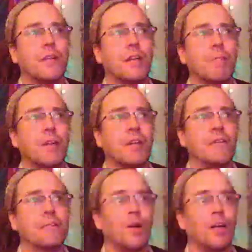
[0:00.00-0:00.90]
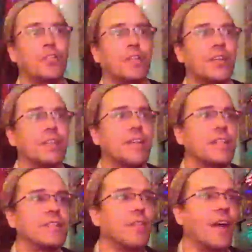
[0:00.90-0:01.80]
Anybody who's watched can
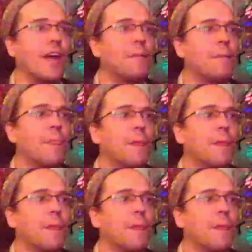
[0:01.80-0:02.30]
attest to that.